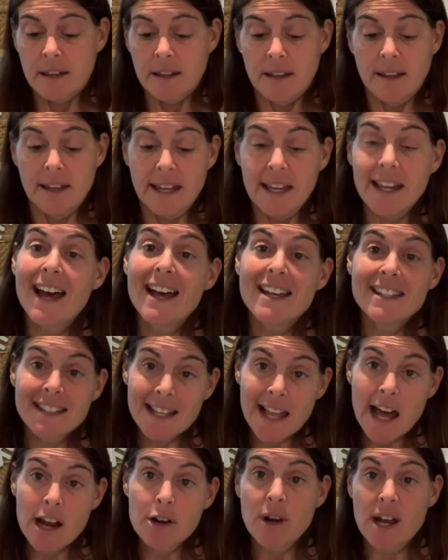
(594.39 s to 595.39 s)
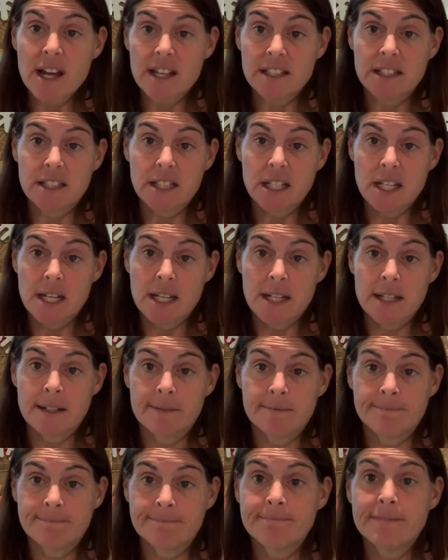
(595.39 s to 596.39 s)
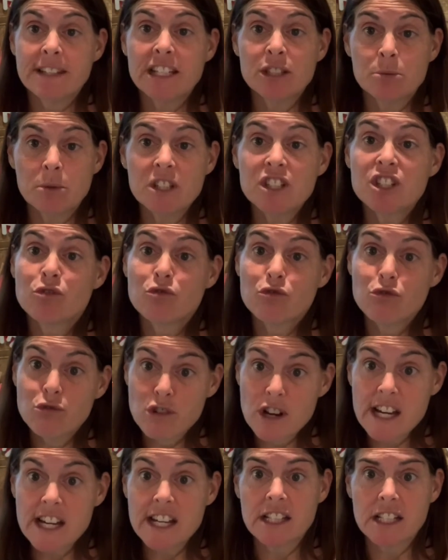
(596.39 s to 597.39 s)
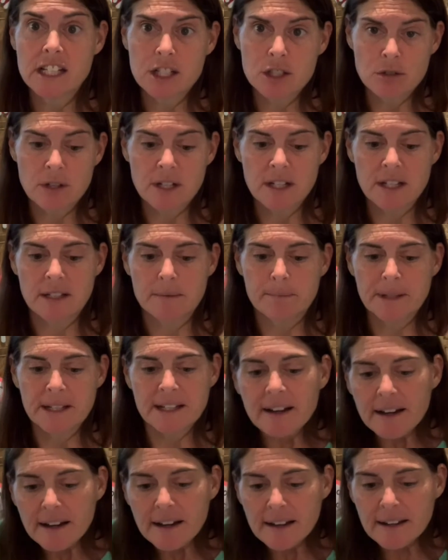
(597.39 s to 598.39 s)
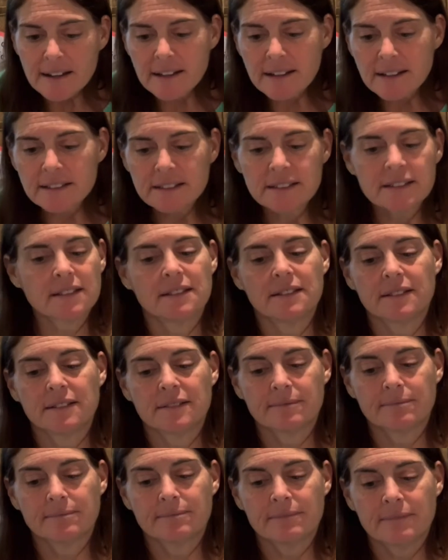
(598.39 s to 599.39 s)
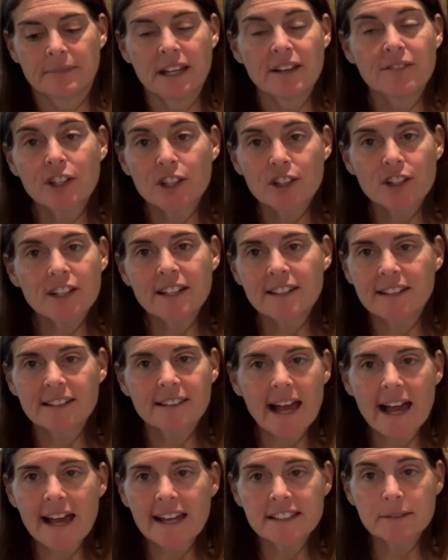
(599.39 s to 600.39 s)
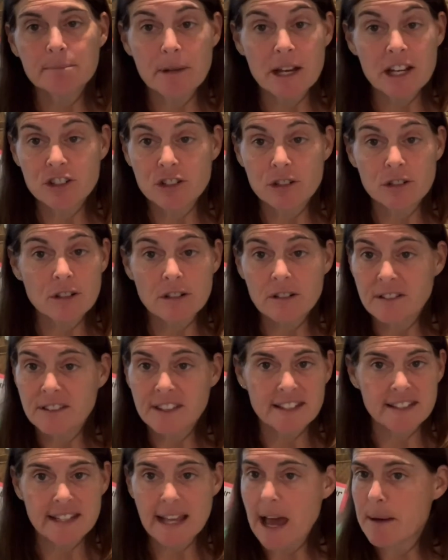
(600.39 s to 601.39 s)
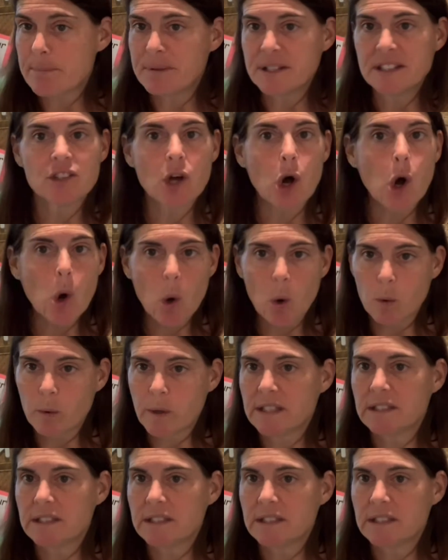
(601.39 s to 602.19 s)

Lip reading: It has a lot of rests. This one's really tricky because if you look at the last measure, this happens always.